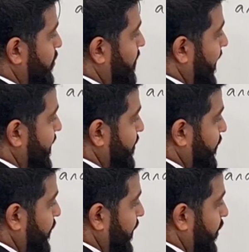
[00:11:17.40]
minus
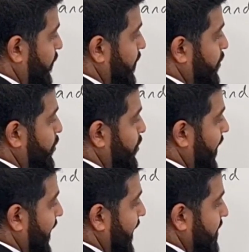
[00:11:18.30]
3 over
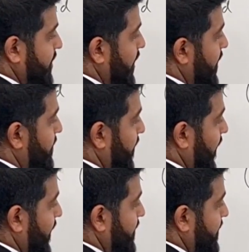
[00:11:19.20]
2x
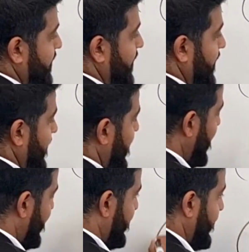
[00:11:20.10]
plus
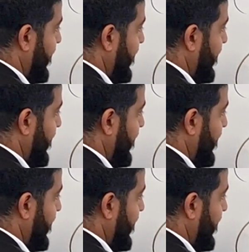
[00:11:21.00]
11.